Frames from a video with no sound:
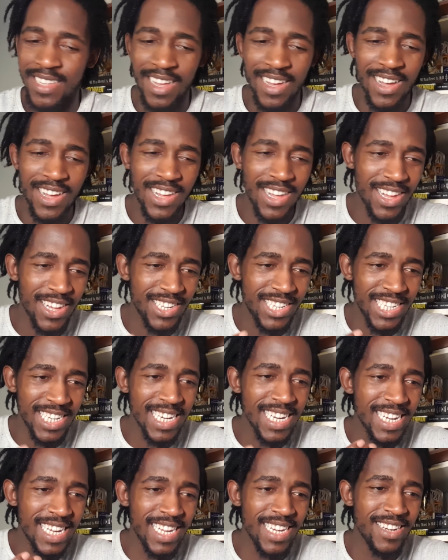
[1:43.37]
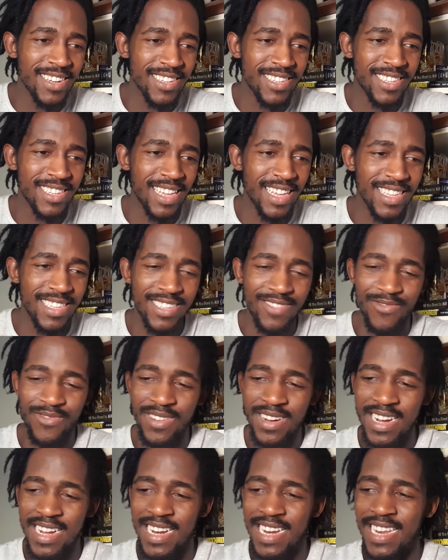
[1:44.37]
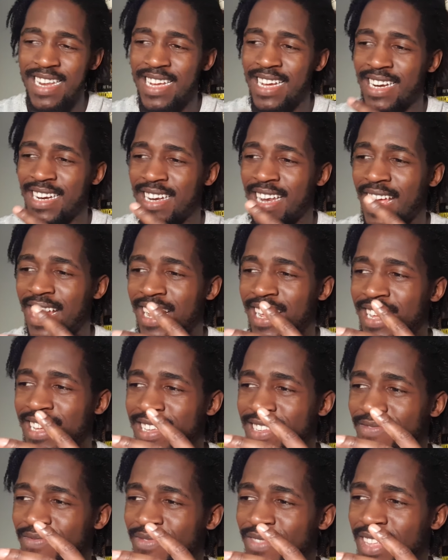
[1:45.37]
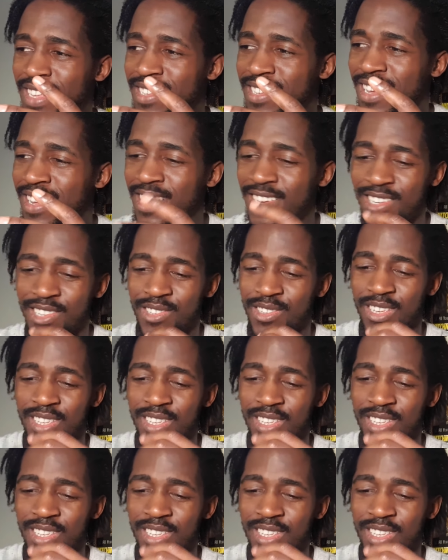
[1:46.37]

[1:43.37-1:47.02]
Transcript: her cheekiness is really kind of like, it's going